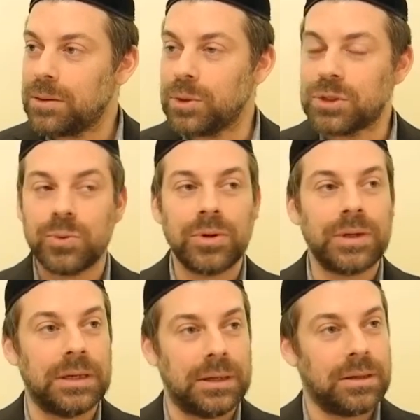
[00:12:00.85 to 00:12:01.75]
which we're
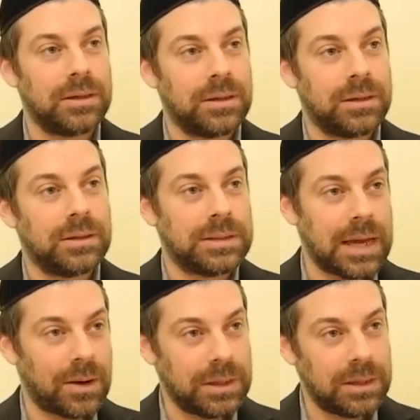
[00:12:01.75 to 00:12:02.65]
in,
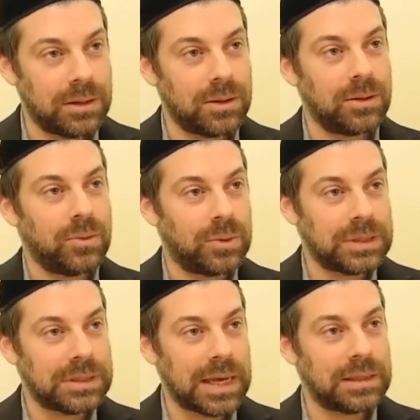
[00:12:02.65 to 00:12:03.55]
down here,
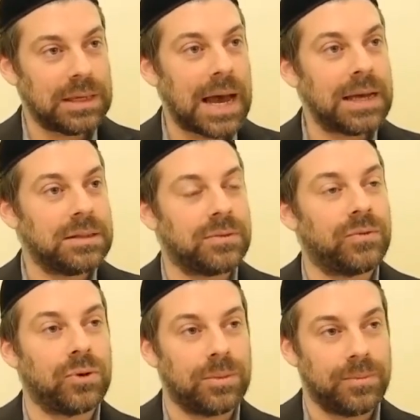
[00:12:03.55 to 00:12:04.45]
which is like the ice
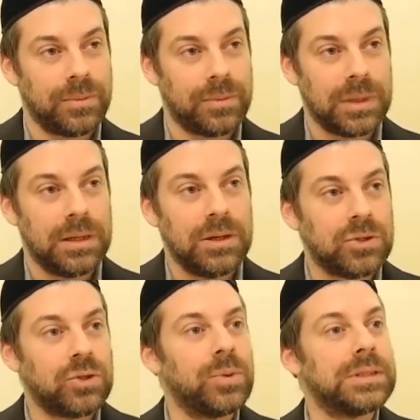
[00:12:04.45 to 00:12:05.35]
form.
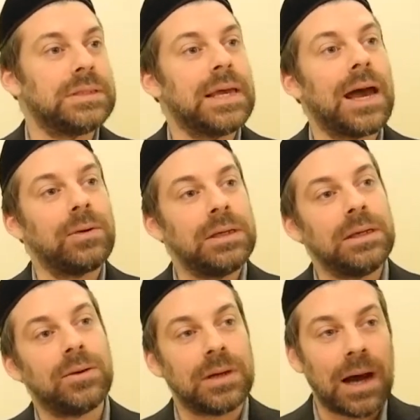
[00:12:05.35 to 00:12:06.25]
So what's down
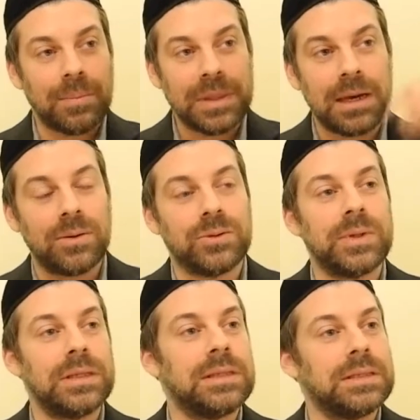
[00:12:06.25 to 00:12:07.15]
here and up there is
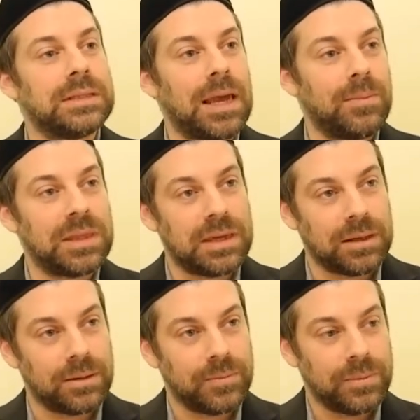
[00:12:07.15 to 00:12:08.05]
really the same
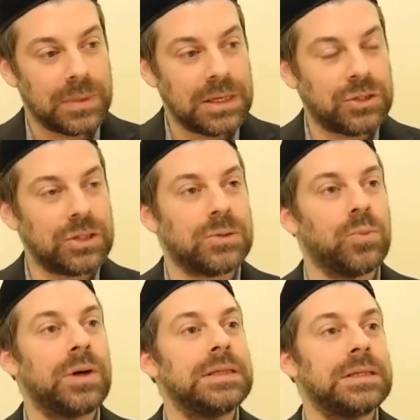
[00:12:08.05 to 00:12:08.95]
thing. It's just
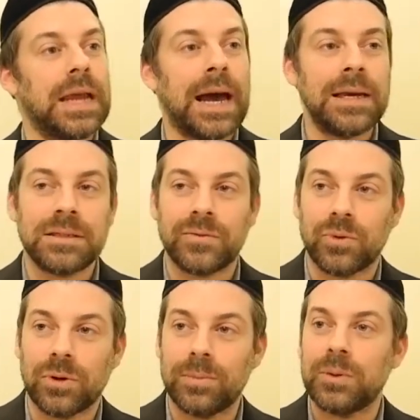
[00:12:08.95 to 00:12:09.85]
one is in ice
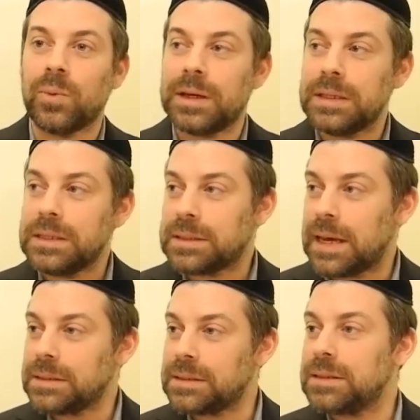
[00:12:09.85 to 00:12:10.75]
form and one is
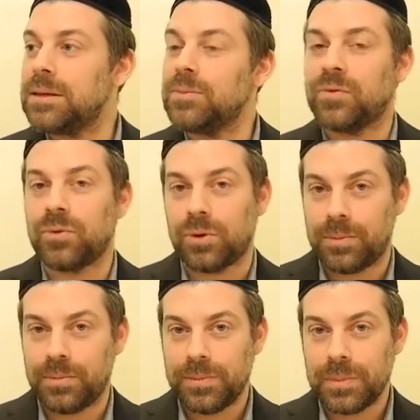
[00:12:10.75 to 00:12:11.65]
a steam
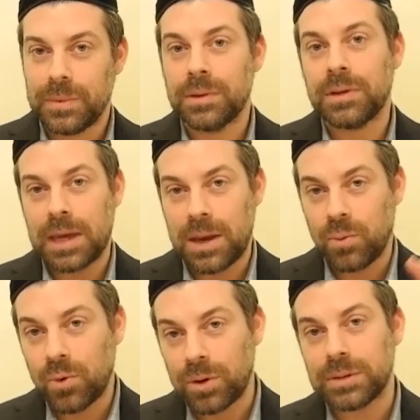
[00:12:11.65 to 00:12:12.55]
form.
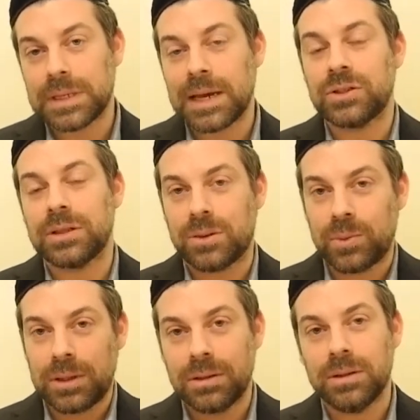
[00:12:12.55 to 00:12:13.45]
And water is actually
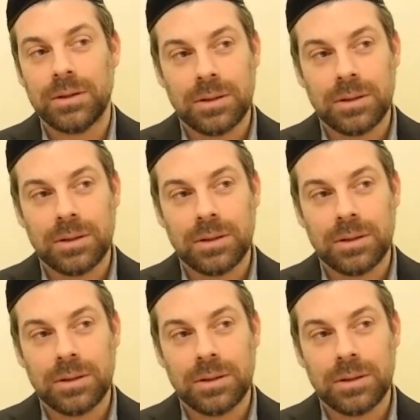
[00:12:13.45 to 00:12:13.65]
three